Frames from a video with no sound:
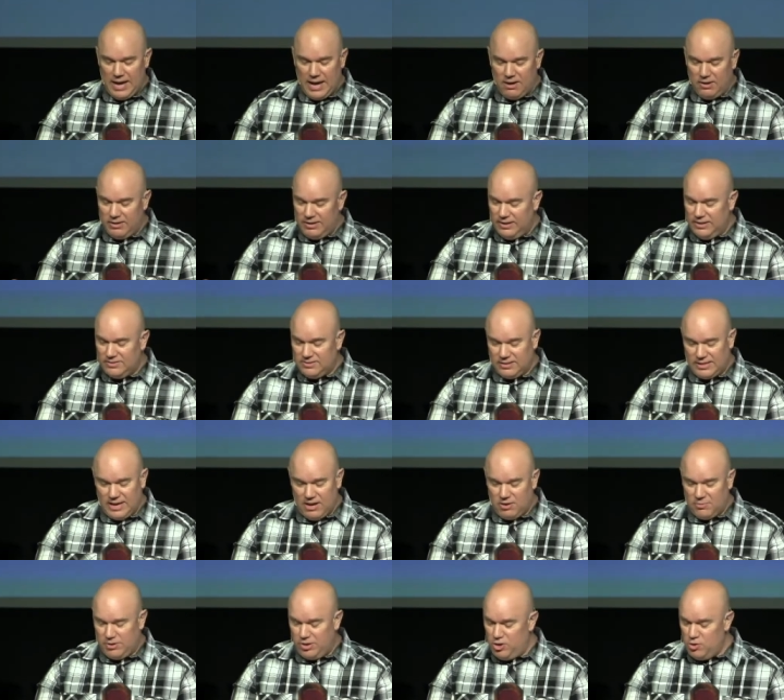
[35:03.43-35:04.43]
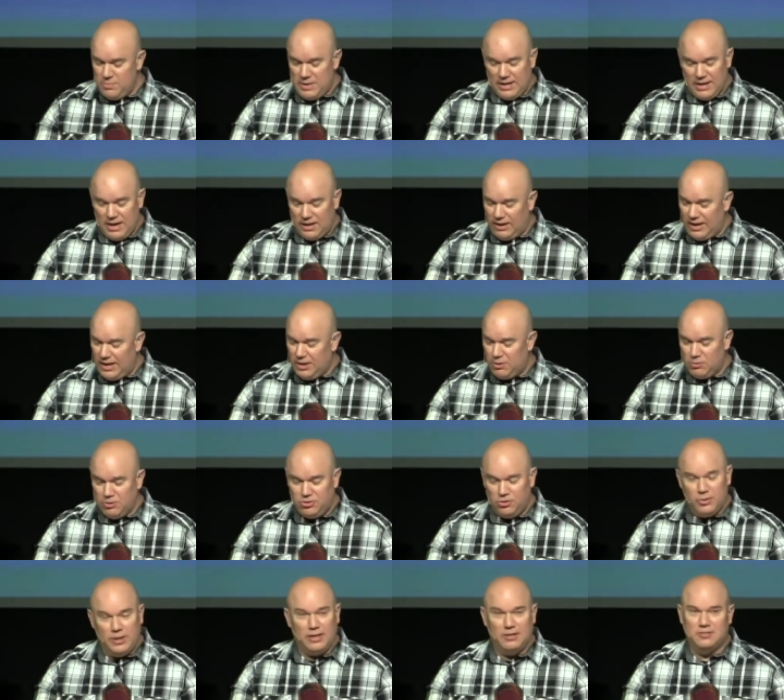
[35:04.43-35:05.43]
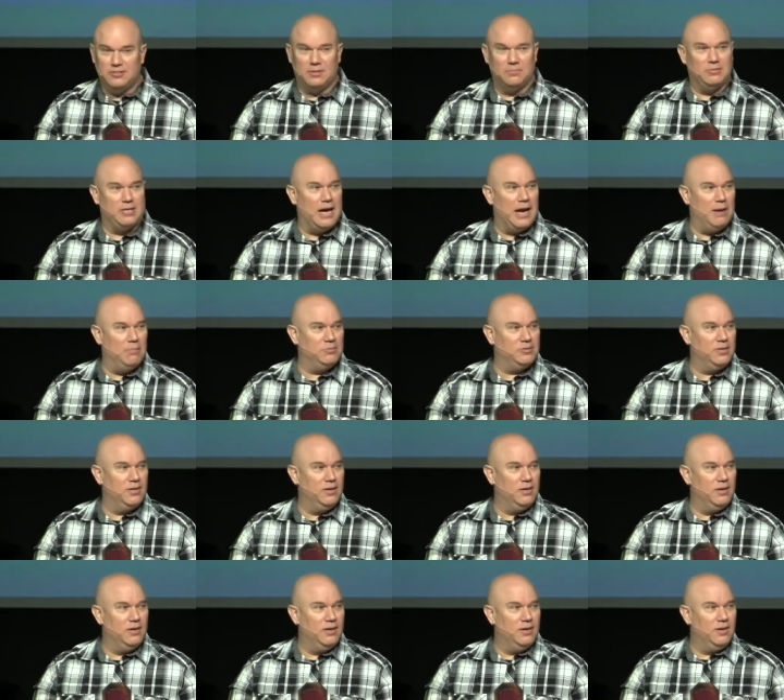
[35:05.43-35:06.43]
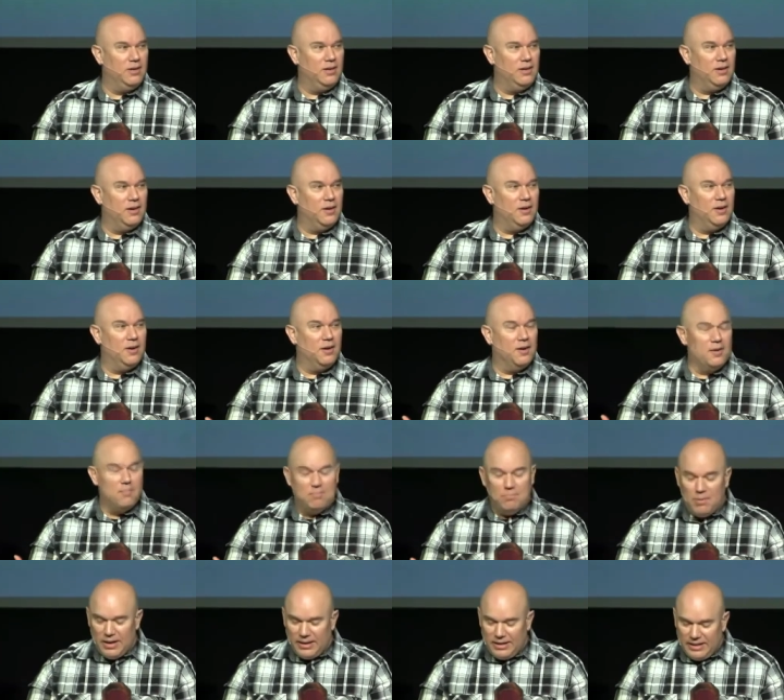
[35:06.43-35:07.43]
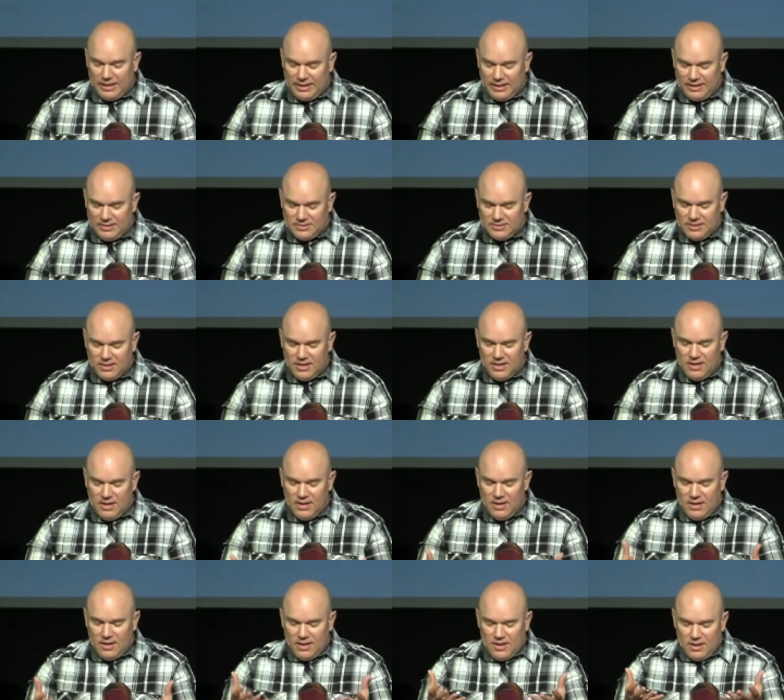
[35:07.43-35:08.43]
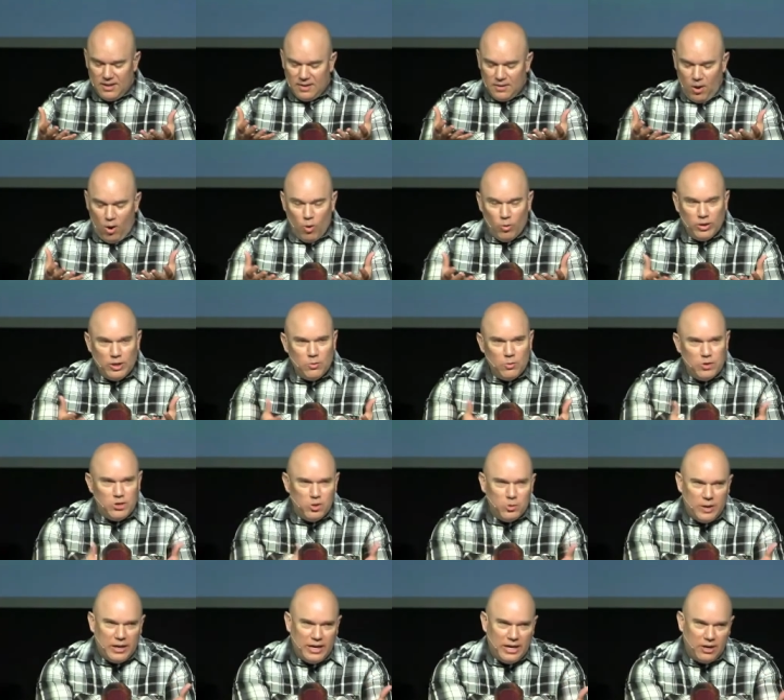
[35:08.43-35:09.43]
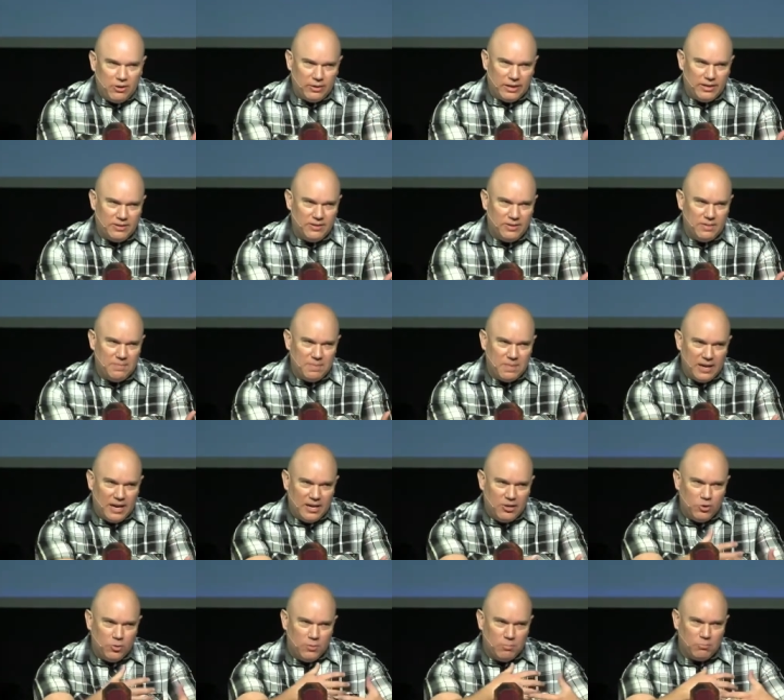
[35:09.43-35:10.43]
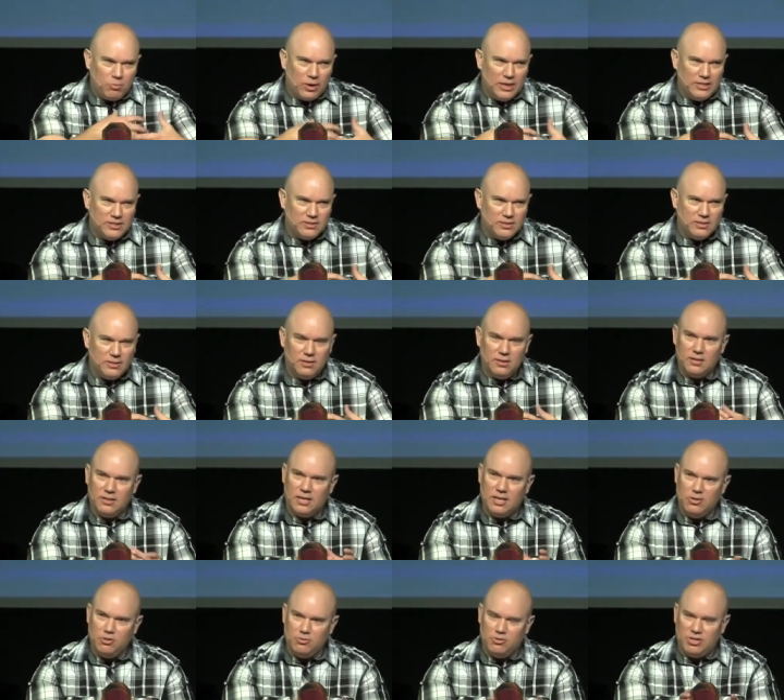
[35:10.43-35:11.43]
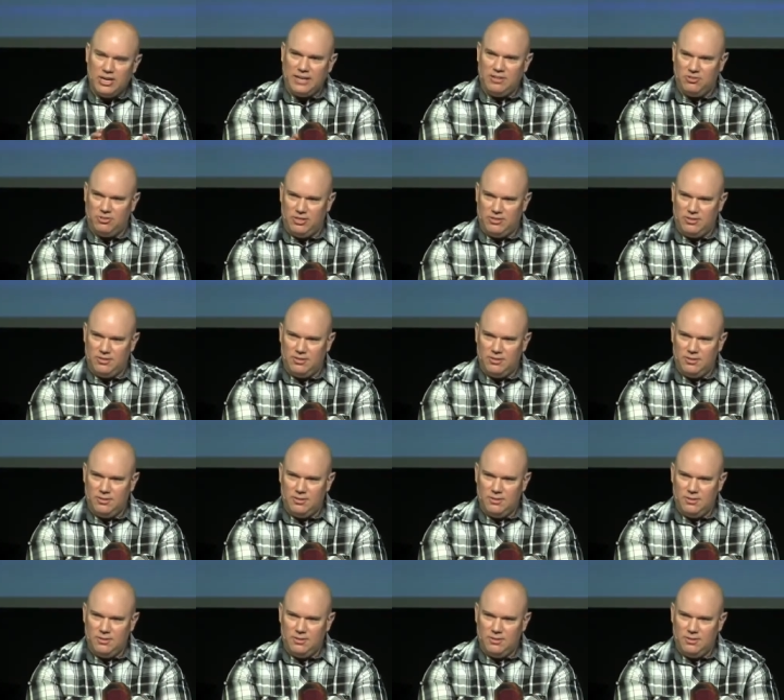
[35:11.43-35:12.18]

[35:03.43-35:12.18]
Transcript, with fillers: The reality is accountability. You may not like what you hear sometimes, but it is only when you hear it and you embrace it can you change it.